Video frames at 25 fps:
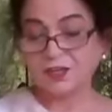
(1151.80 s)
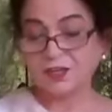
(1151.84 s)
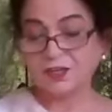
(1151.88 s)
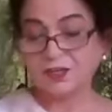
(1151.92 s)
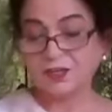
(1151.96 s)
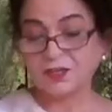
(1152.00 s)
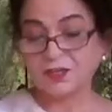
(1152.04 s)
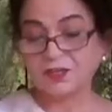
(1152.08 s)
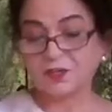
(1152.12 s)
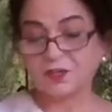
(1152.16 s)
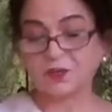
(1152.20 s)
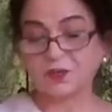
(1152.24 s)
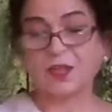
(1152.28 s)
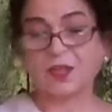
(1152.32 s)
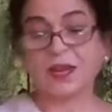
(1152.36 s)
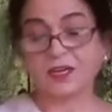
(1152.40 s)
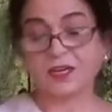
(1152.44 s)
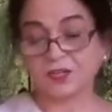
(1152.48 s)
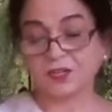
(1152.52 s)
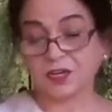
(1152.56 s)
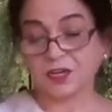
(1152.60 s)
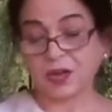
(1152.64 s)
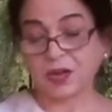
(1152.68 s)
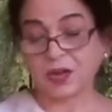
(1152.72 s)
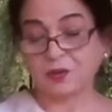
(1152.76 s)
So
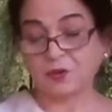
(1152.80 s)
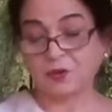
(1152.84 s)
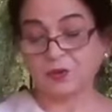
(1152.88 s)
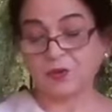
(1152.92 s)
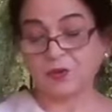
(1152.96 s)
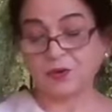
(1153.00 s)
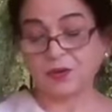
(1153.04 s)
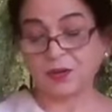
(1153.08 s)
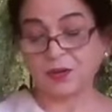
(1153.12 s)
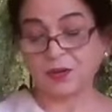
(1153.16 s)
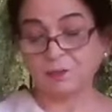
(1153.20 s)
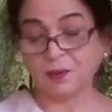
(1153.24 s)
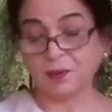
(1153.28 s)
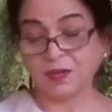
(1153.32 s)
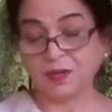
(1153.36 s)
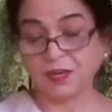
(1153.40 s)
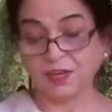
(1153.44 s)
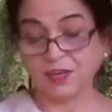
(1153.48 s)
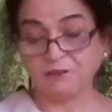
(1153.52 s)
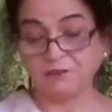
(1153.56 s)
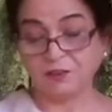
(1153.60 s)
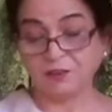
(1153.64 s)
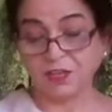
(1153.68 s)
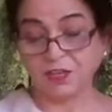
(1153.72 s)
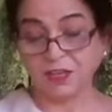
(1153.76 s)
that's how you can bring
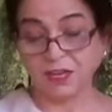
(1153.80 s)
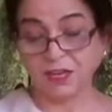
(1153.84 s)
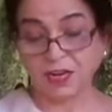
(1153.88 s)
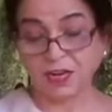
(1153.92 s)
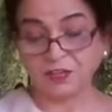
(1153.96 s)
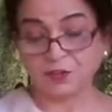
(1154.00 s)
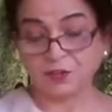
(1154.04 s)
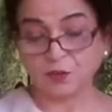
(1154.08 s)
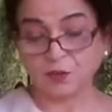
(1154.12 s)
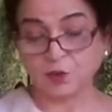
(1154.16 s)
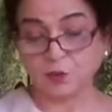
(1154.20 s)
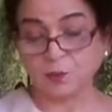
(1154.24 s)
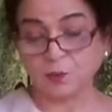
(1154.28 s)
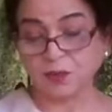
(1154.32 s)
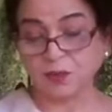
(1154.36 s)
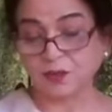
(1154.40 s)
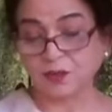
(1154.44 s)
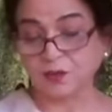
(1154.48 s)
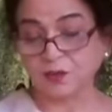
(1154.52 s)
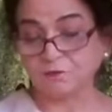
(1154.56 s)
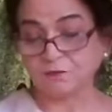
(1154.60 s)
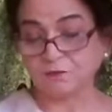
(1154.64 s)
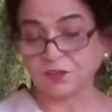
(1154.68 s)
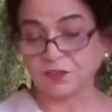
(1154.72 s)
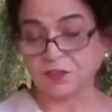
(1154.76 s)
even the autonomic
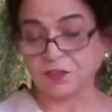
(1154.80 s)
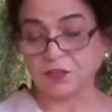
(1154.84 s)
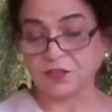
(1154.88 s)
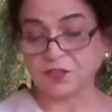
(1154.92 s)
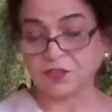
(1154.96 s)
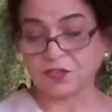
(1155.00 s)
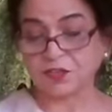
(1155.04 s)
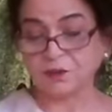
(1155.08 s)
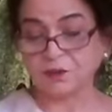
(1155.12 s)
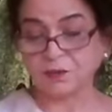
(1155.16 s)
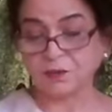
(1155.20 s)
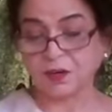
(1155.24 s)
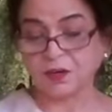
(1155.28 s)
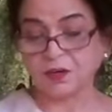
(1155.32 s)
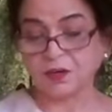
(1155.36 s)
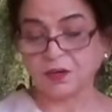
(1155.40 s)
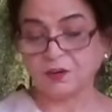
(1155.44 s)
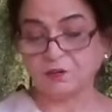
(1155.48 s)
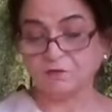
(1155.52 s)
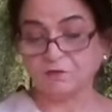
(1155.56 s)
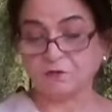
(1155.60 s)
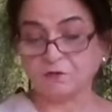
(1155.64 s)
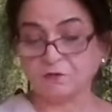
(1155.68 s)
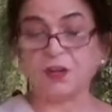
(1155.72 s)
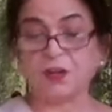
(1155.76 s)
nervous system
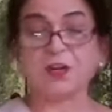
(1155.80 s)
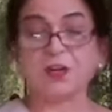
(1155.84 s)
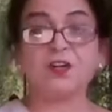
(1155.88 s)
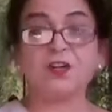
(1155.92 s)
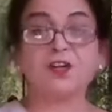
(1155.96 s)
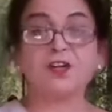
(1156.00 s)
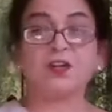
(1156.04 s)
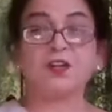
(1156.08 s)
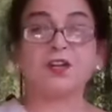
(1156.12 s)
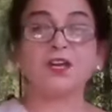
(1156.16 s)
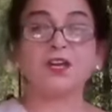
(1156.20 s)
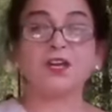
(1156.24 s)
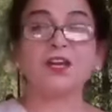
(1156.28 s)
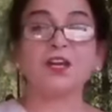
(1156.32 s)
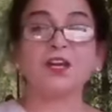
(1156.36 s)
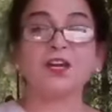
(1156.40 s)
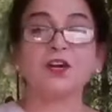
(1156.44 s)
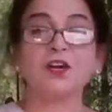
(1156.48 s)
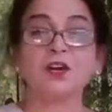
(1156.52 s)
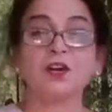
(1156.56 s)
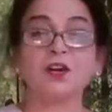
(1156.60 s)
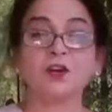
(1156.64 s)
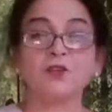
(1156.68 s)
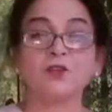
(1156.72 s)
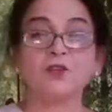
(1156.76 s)
under voluntary
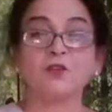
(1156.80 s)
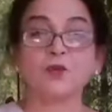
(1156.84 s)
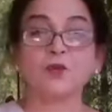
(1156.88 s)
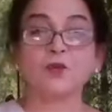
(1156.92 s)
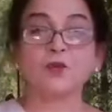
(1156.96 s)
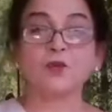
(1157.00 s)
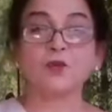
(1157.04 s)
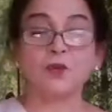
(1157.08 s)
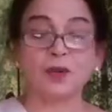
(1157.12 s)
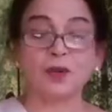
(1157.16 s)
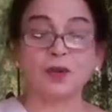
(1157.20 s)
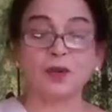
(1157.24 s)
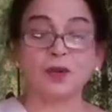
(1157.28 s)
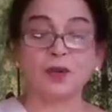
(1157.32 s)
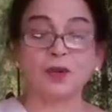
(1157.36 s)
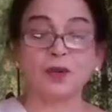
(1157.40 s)
control.